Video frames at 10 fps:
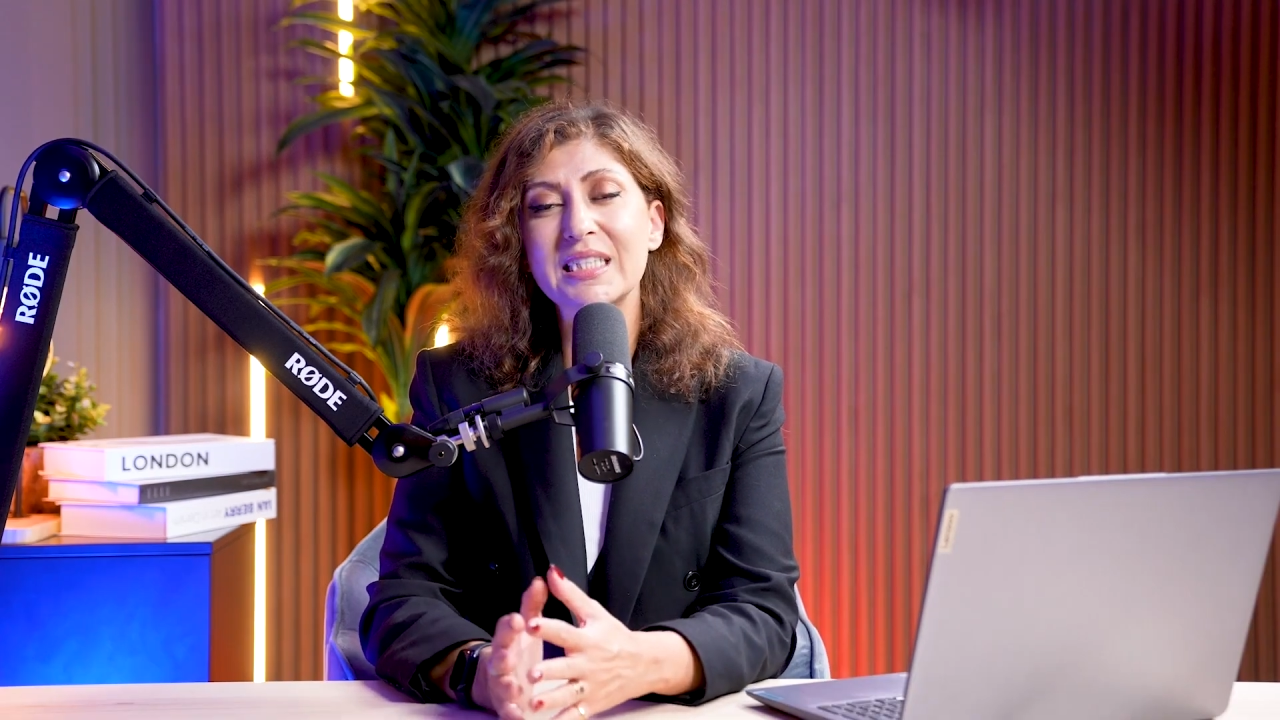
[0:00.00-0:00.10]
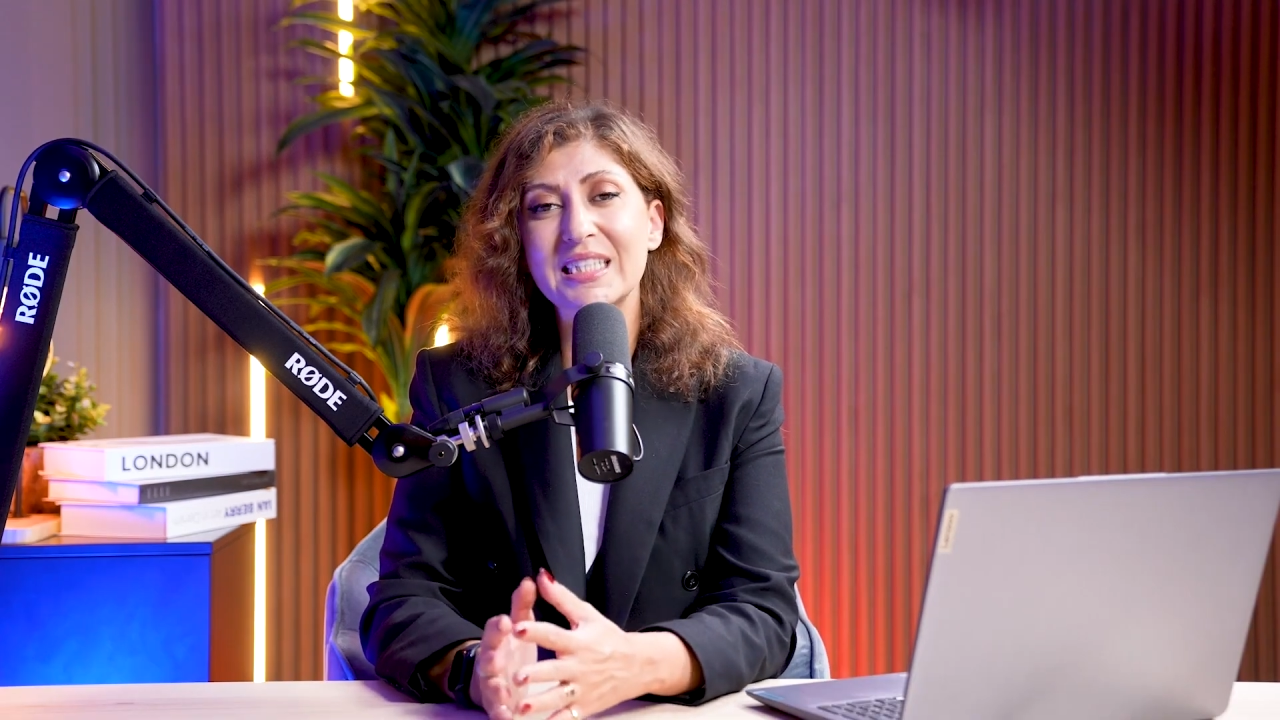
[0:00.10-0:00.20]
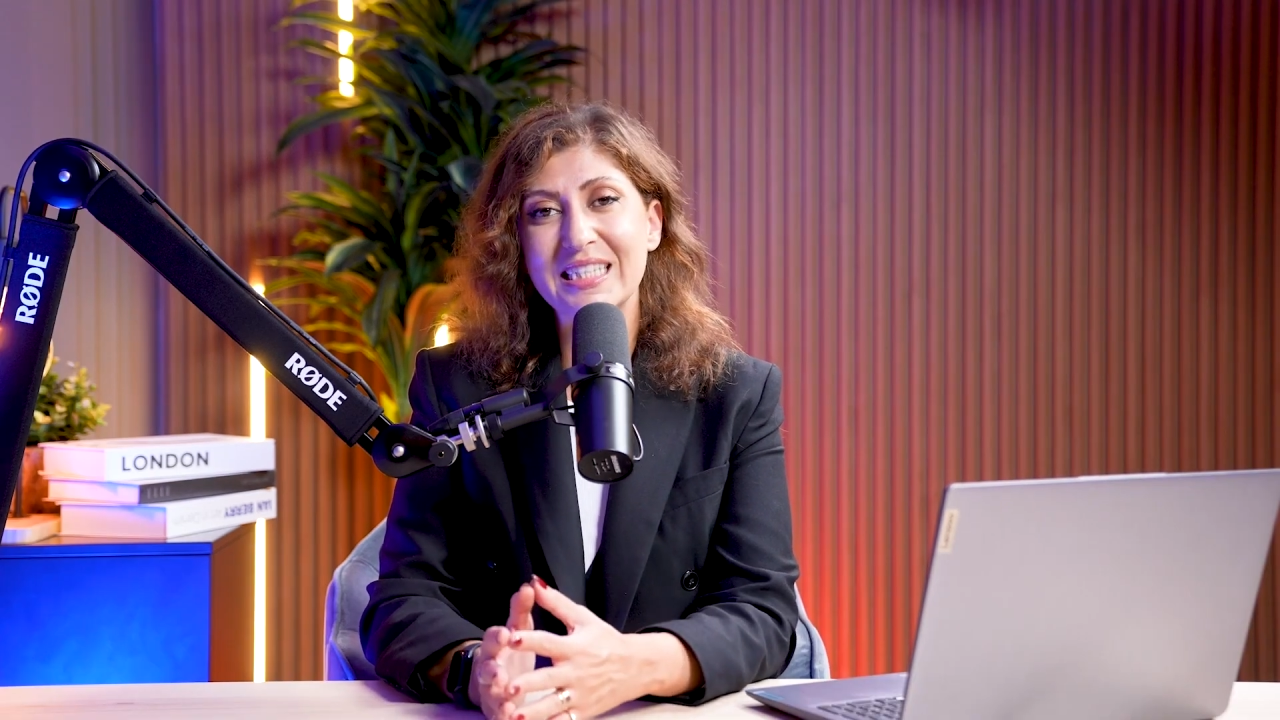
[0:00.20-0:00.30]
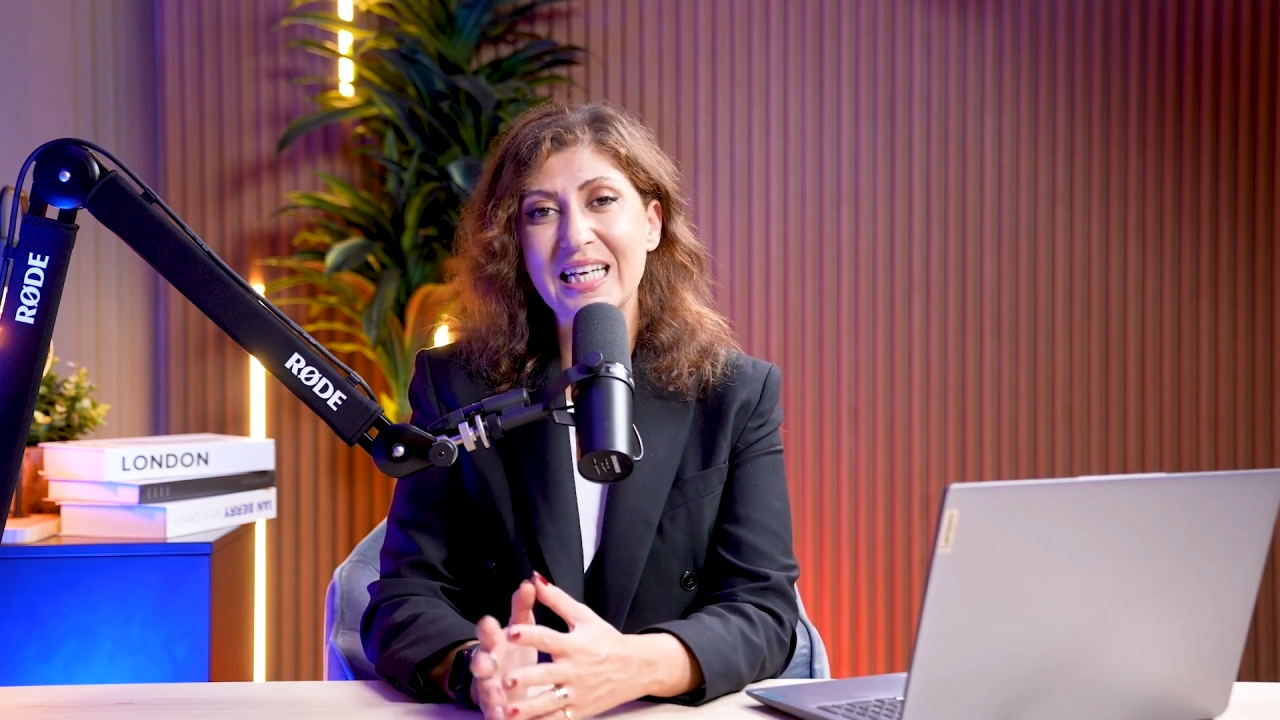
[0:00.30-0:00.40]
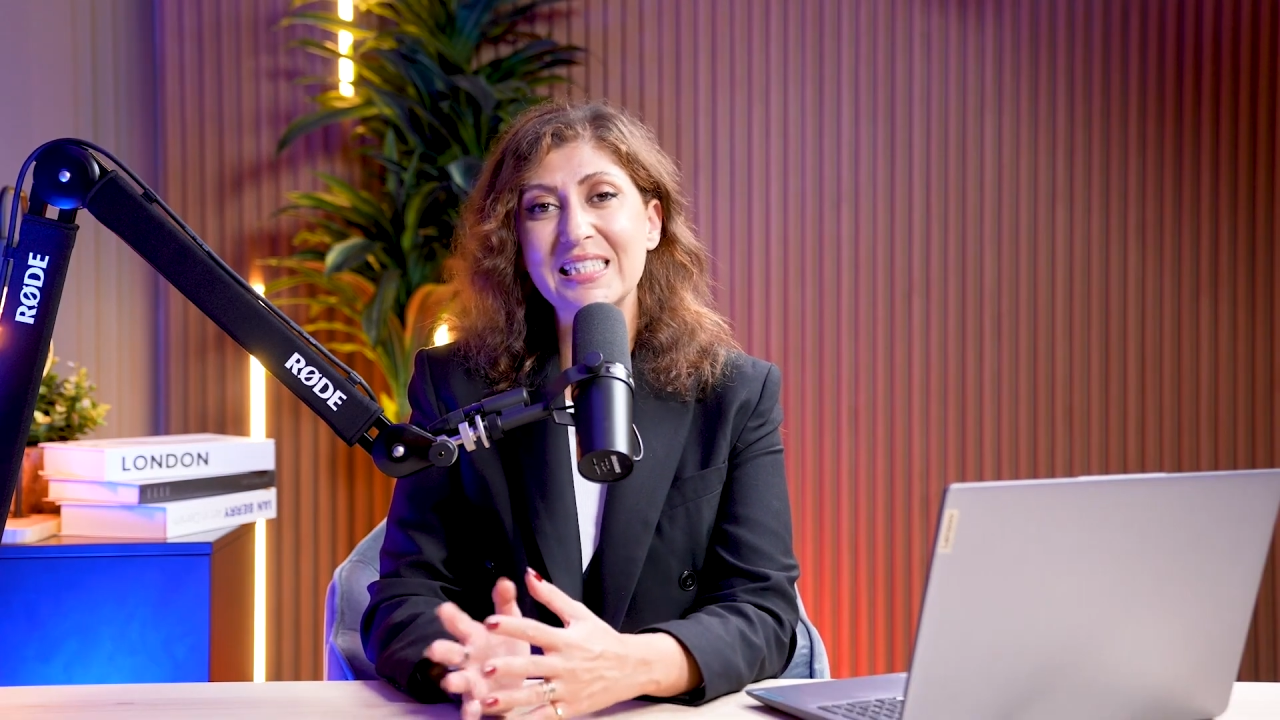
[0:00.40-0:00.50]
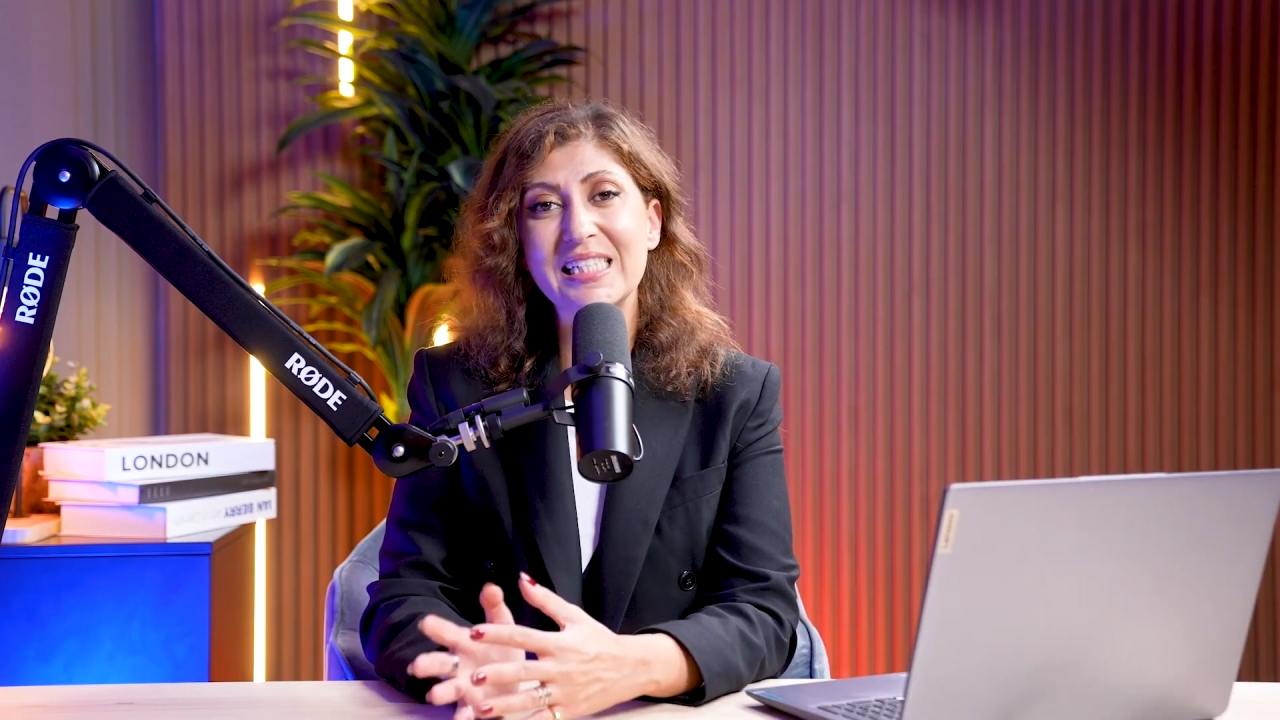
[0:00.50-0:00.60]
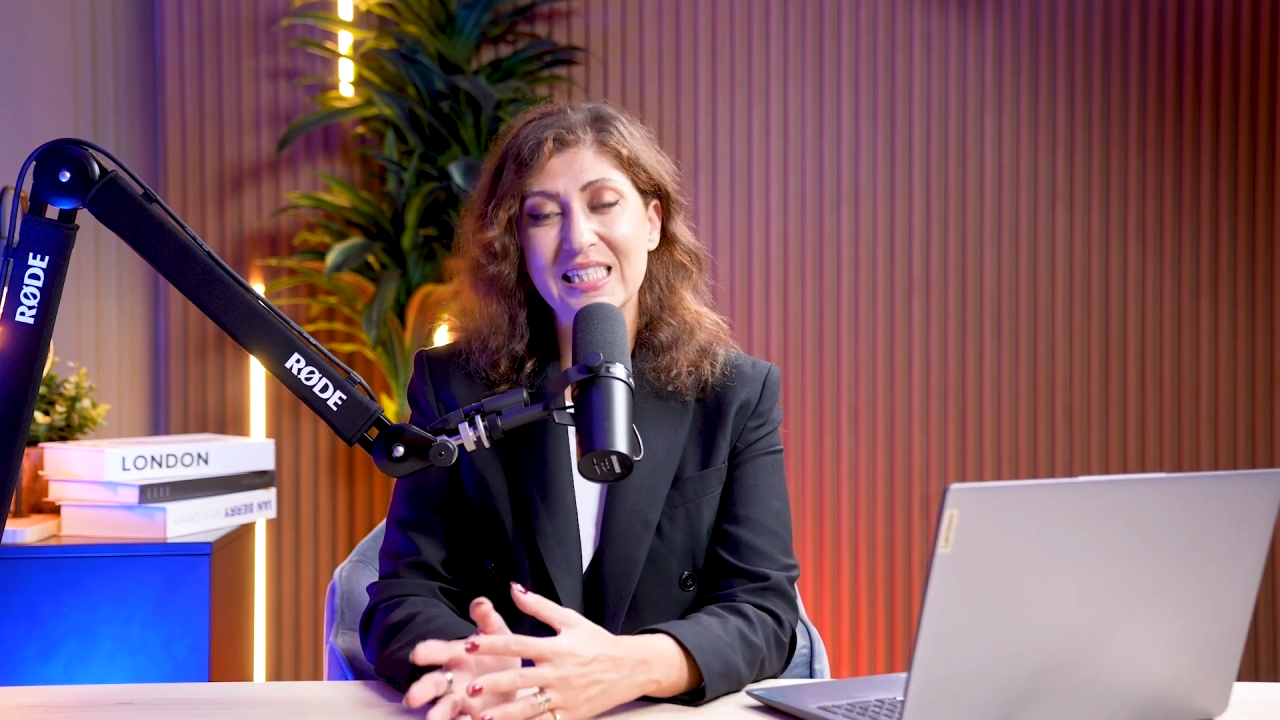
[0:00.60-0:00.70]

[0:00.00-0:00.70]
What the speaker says: the sales